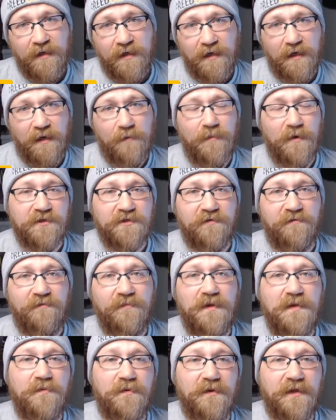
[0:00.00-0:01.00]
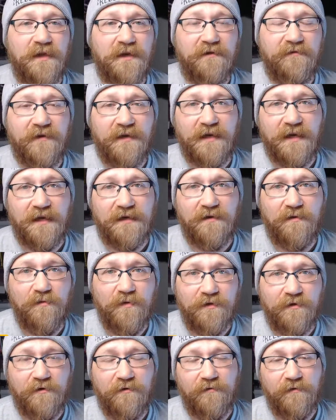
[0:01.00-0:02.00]
a bunch of people that I've connected
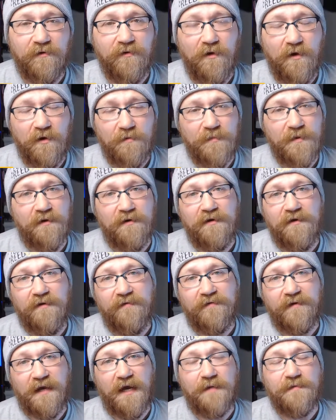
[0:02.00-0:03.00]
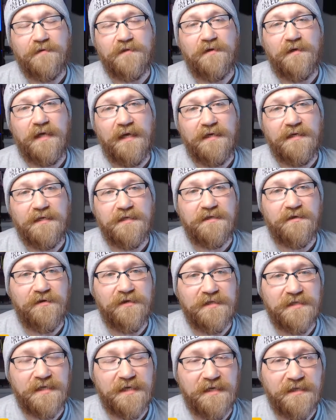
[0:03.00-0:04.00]
with over a long period of time, so I can't
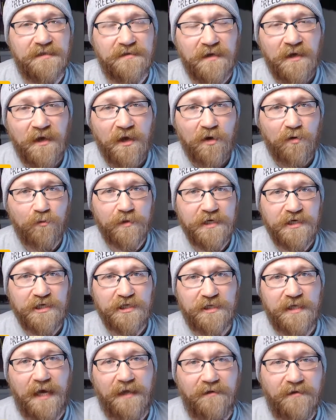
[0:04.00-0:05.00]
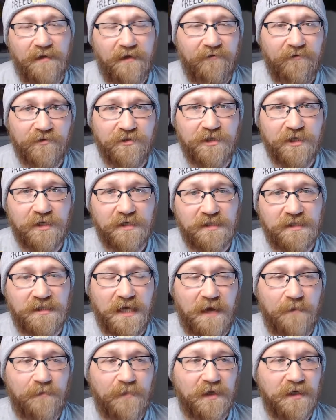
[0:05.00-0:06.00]
necessarily say it's reached that level just
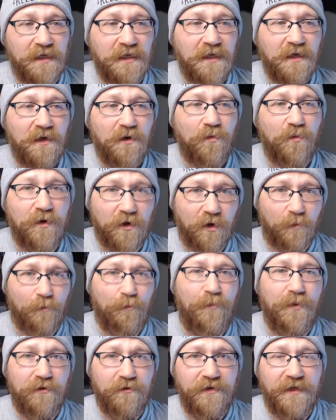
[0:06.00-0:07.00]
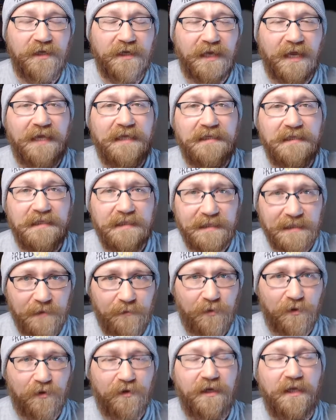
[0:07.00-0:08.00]
yet, but we are building a
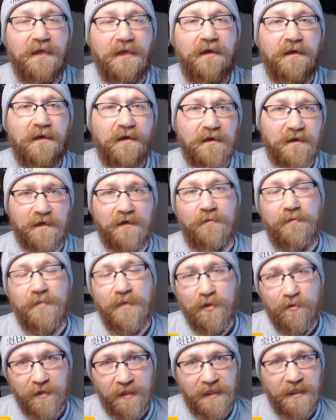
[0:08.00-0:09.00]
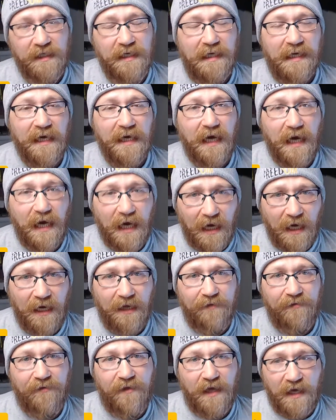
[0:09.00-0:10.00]
Liberty community
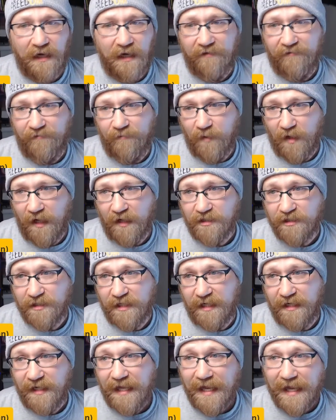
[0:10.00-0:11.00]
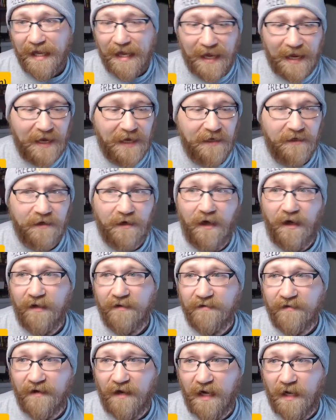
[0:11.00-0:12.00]
on the Hive blockchain. And
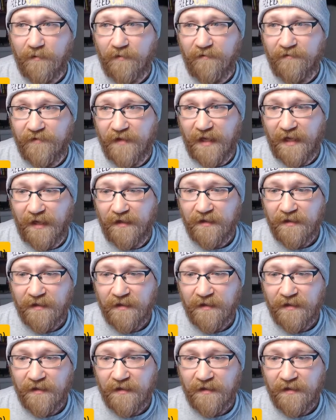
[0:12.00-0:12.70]
on top of that,